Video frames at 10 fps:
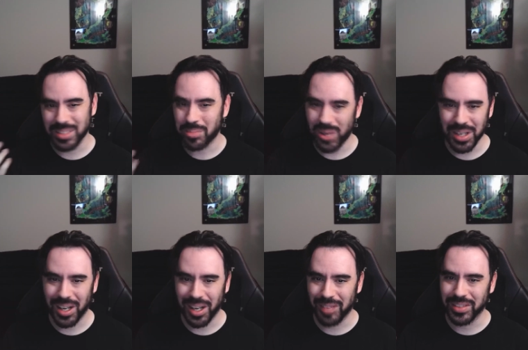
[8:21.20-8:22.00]
pretty
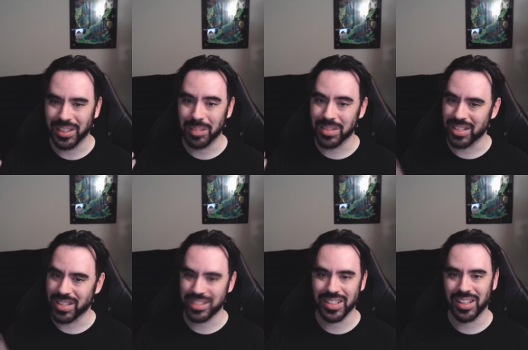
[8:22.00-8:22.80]
often, the massage
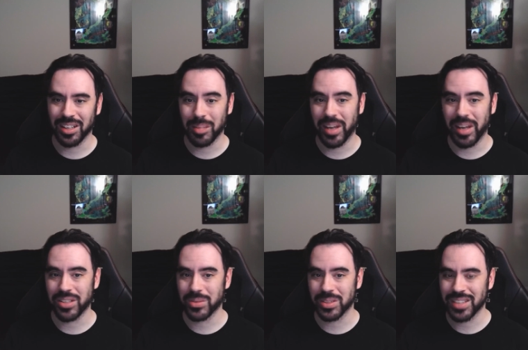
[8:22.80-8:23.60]
setting on the mattress
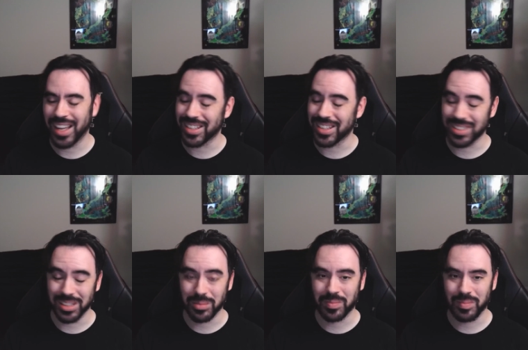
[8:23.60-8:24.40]
was actually
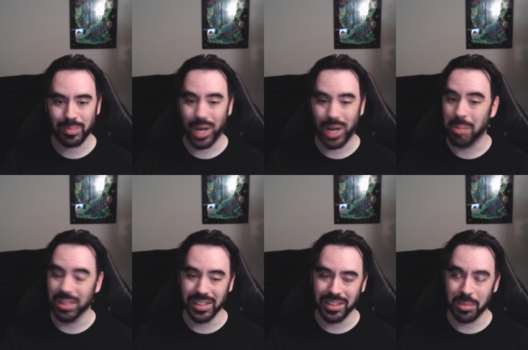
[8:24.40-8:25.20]

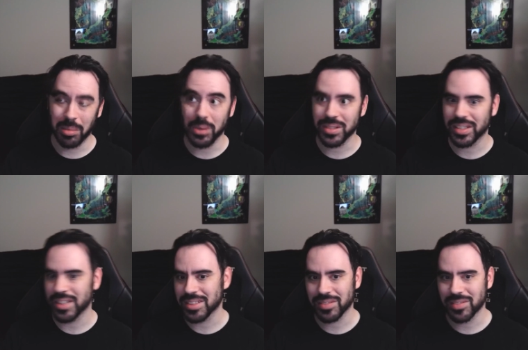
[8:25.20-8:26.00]
probably the most
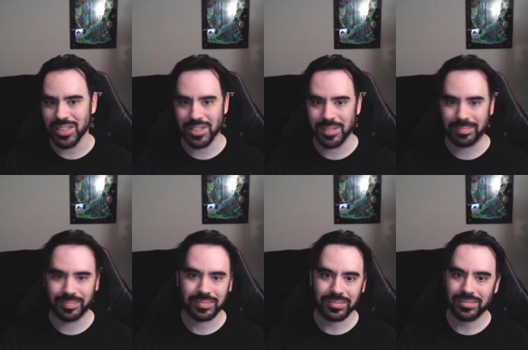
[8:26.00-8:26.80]
enticing feature.
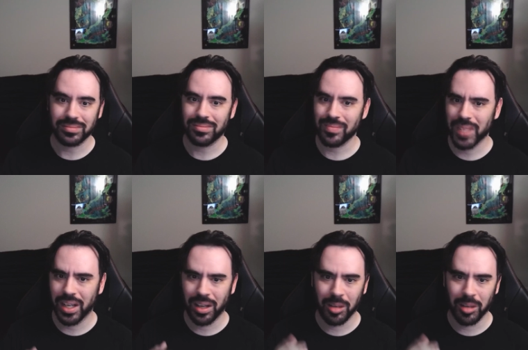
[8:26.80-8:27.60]

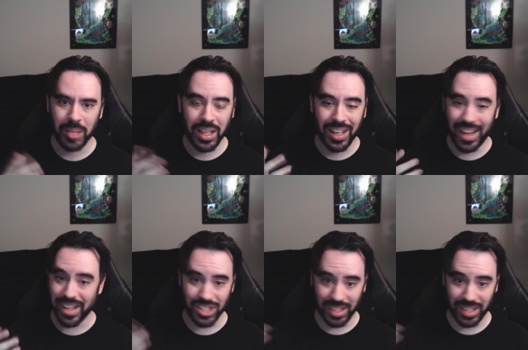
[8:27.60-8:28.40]
Um, I
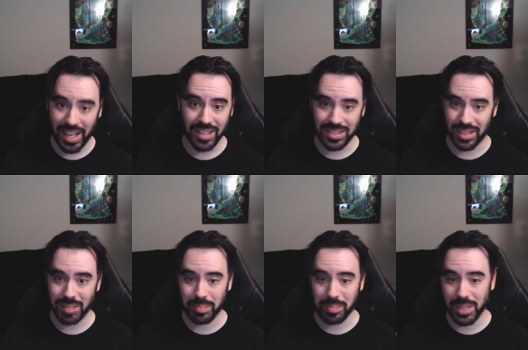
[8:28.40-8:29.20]
actually had a
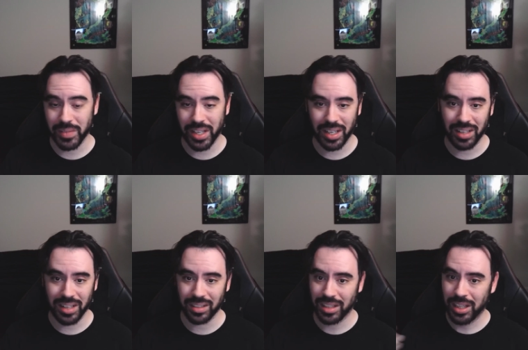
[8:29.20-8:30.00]
slight bit of a
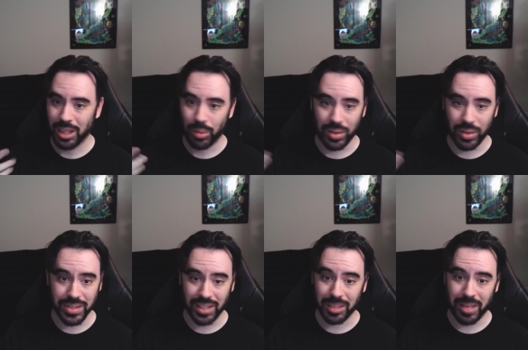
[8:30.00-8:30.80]
headache while
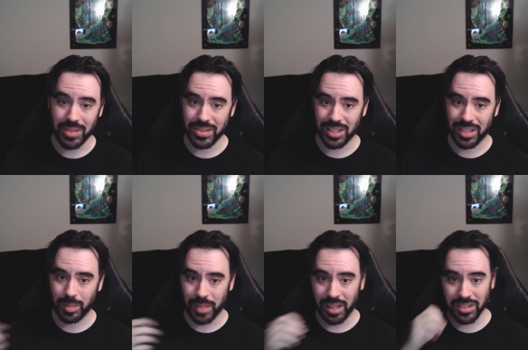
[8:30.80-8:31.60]
setting the mattress up
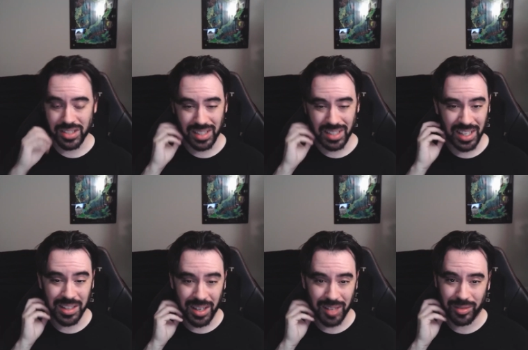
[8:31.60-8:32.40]
and just laying
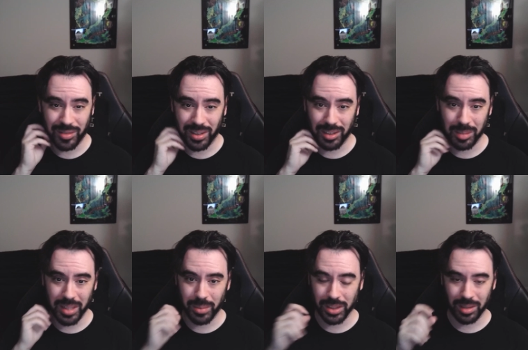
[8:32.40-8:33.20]
on it for a little
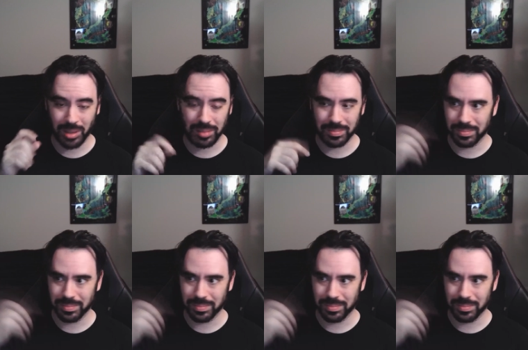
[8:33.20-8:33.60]
bit with the